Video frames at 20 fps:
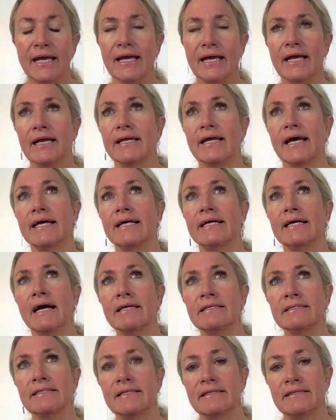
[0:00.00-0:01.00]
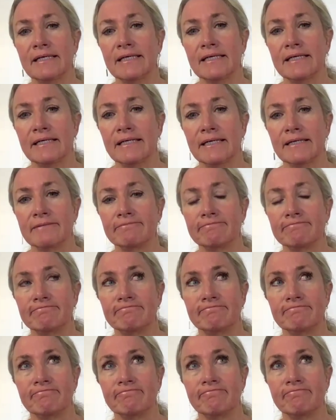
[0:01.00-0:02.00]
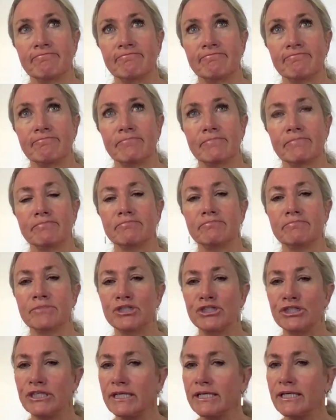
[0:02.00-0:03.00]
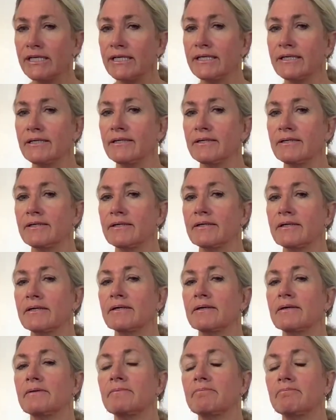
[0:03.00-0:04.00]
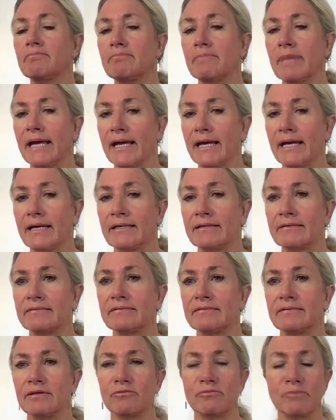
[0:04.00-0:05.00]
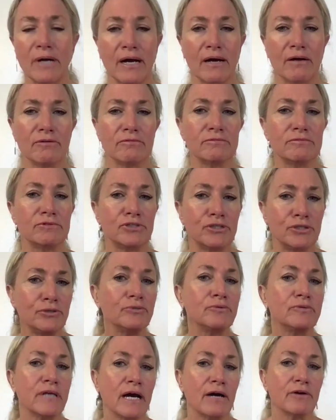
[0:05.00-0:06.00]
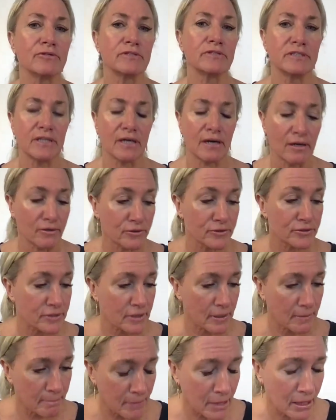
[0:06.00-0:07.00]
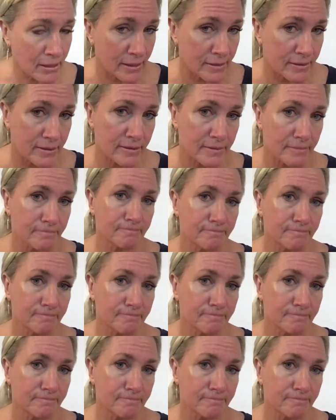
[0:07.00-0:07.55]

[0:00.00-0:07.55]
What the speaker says: And I got to thinking, she makes around $2,000 a month.